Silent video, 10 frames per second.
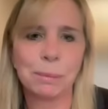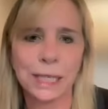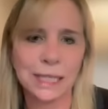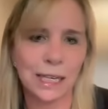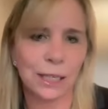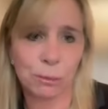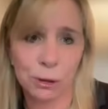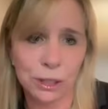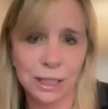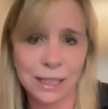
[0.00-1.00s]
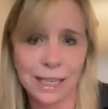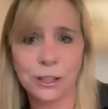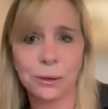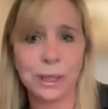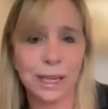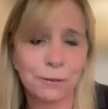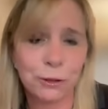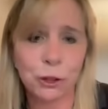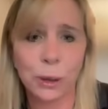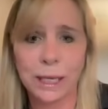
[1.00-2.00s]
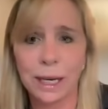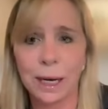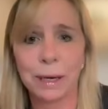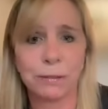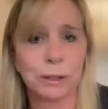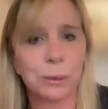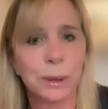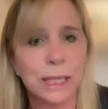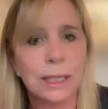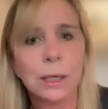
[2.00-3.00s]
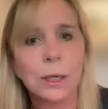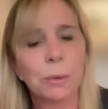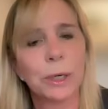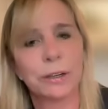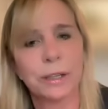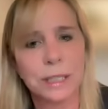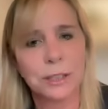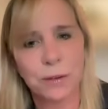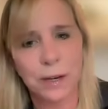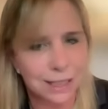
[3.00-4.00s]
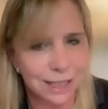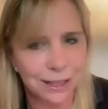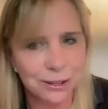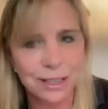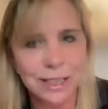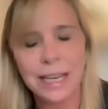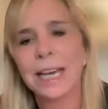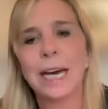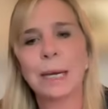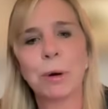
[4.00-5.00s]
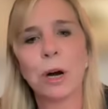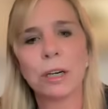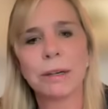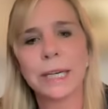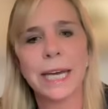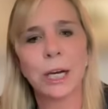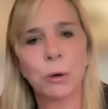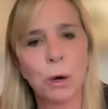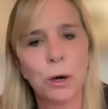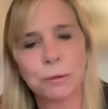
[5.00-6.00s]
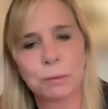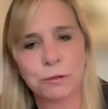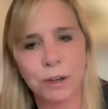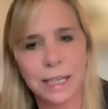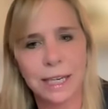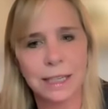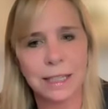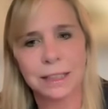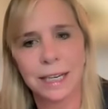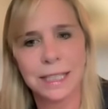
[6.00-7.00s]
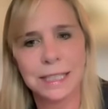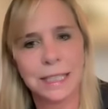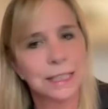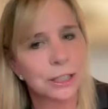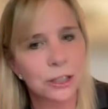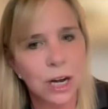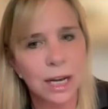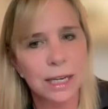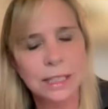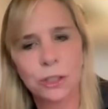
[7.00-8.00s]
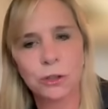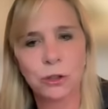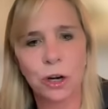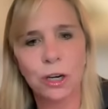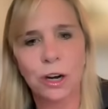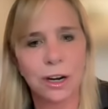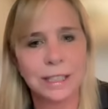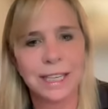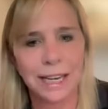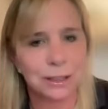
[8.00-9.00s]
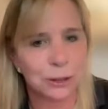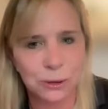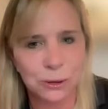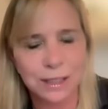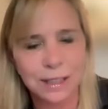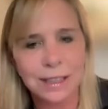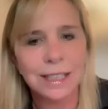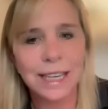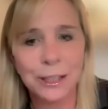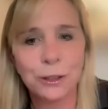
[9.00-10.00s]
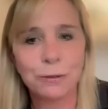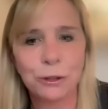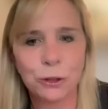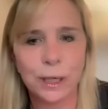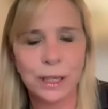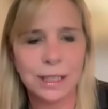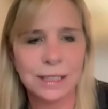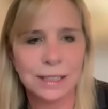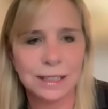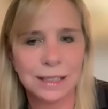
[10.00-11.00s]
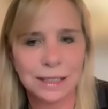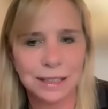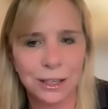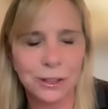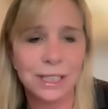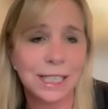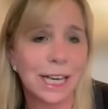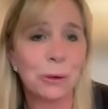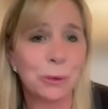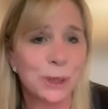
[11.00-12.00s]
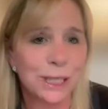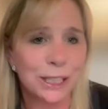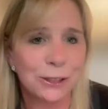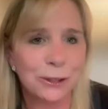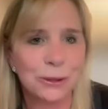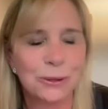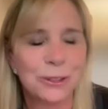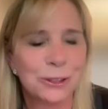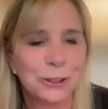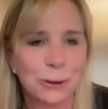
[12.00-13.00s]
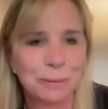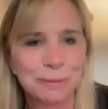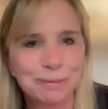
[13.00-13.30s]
BigTent community, thank you again for showing up every week. We are in this fight together. And borrowing a quote from Friday Night Lights, clear eyes, strong heart, can't lose. Thank you for joining us under the tent, and we'll see you soon.